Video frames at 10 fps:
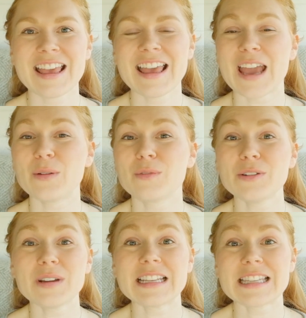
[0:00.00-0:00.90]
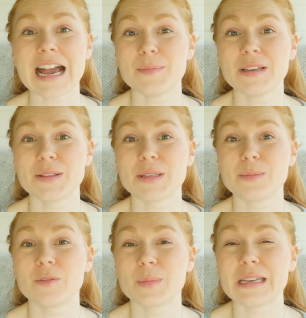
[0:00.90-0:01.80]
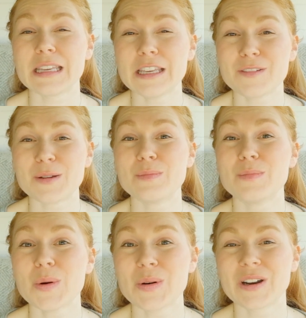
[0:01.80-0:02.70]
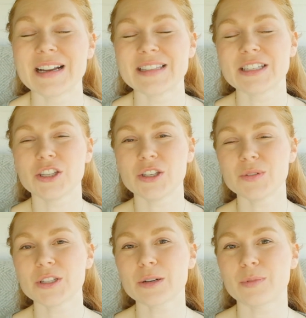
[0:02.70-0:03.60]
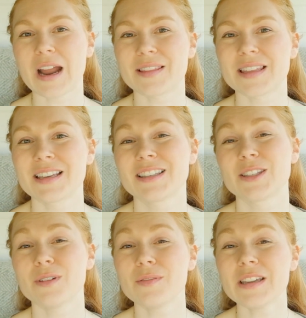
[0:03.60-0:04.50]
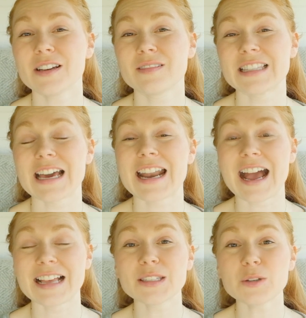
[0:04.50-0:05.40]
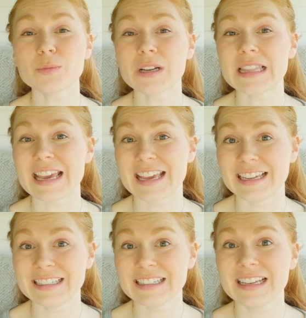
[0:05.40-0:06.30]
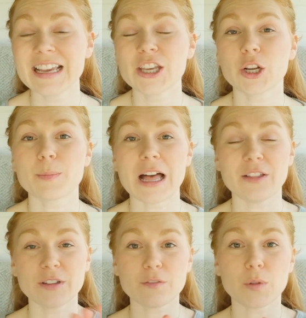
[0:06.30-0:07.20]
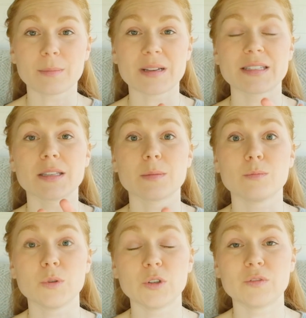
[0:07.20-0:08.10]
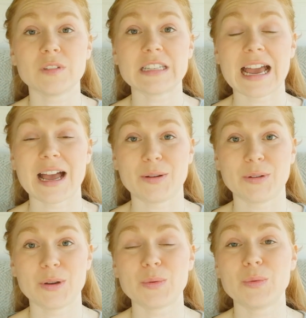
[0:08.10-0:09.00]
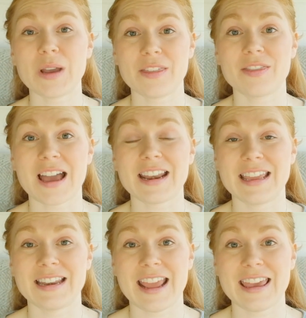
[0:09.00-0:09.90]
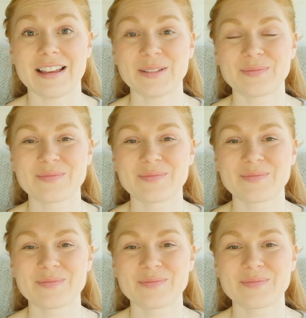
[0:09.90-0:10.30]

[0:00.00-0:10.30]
And one way to tap into this movement even more is to use your breath. So what we know is that as you breathe in, your pelvic floor muscles move down with that inhale.